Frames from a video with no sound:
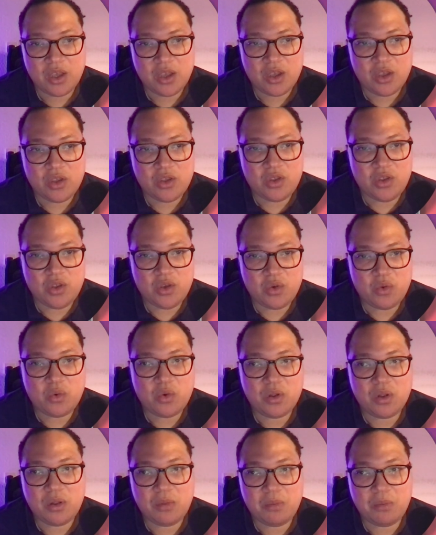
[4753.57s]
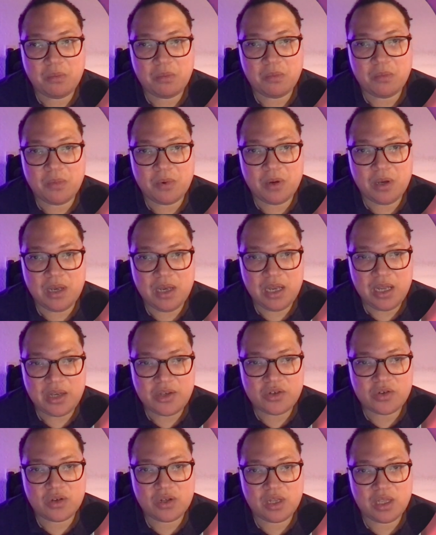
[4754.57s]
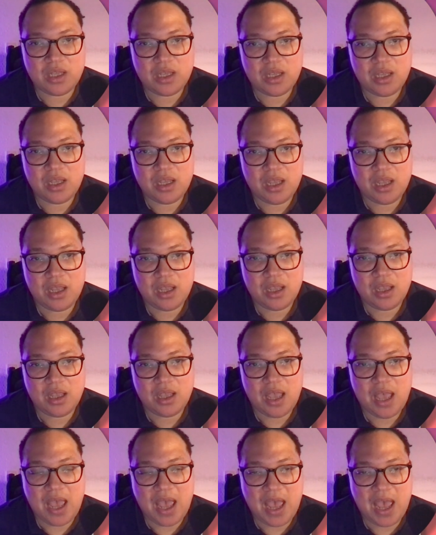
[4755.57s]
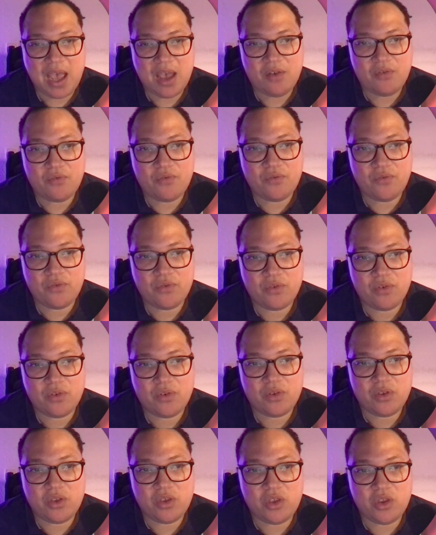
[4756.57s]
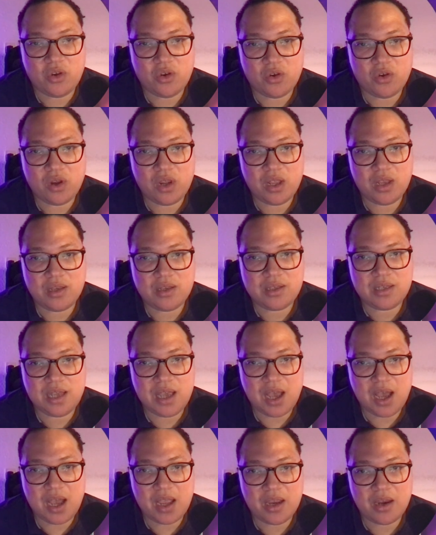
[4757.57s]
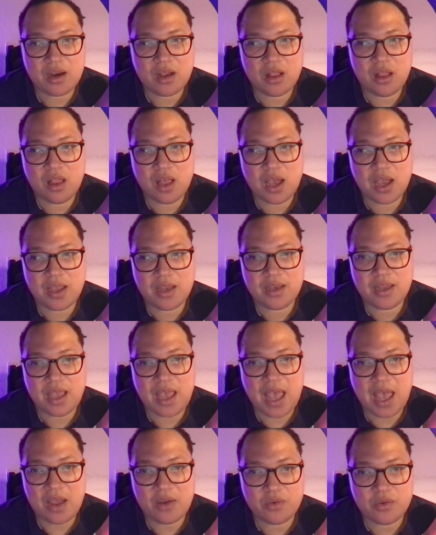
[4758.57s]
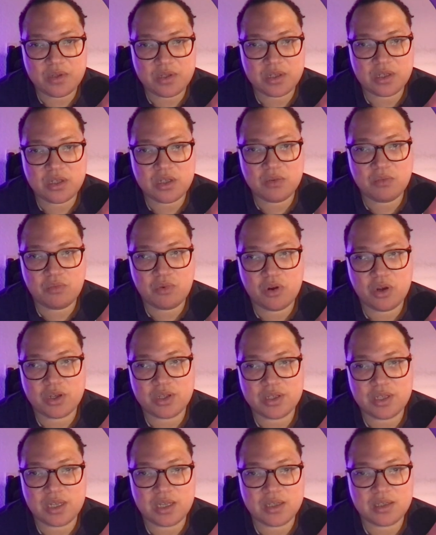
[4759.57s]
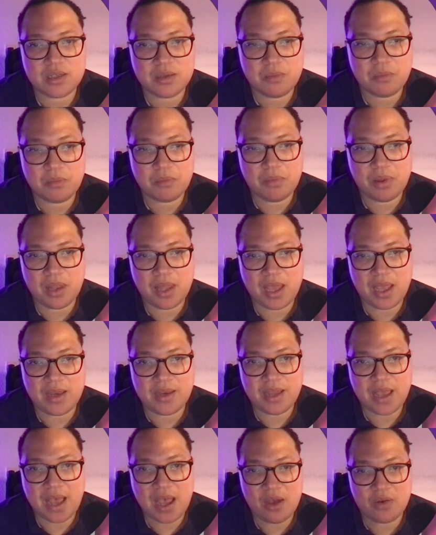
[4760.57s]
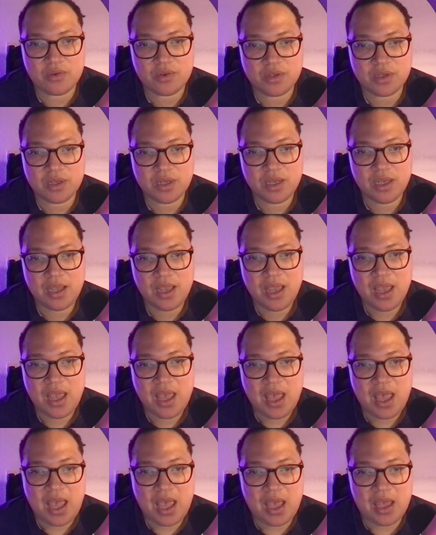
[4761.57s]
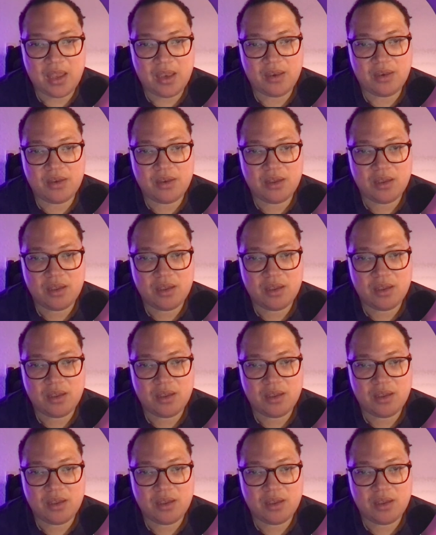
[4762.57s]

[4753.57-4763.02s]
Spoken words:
you will literally have your entire client acquisition process planned out, and